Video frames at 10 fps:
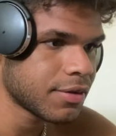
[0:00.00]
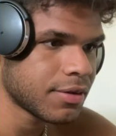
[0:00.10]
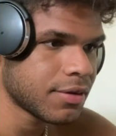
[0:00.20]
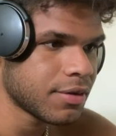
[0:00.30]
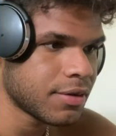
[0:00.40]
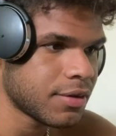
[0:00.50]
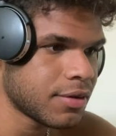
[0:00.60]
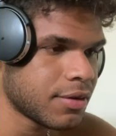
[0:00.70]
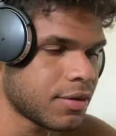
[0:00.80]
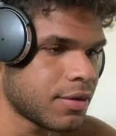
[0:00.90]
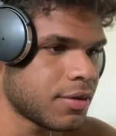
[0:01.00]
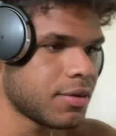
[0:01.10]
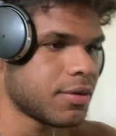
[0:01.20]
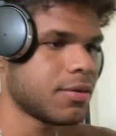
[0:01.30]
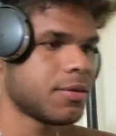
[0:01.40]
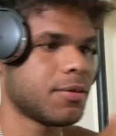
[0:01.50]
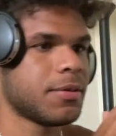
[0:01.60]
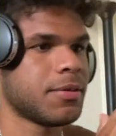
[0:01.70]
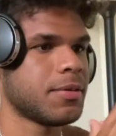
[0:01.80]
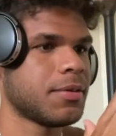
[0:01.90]

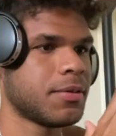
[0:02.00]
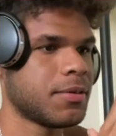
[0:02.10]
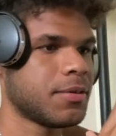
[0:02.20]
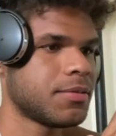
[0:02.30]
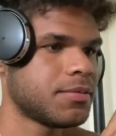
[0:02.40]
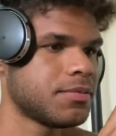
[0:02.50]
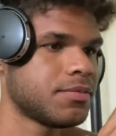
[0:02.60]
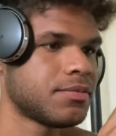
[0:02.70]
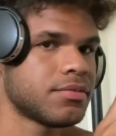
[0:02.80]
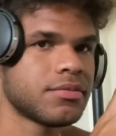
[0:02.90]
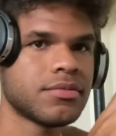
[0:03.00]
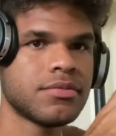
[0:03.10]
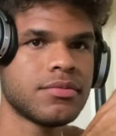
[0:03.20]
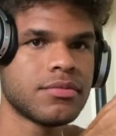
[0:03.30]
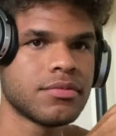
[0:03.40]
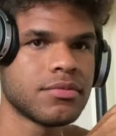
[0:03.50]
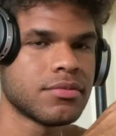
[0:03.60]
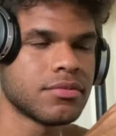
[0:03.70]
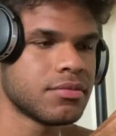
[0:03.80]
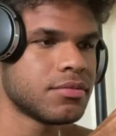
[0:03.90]
Nobody speaks.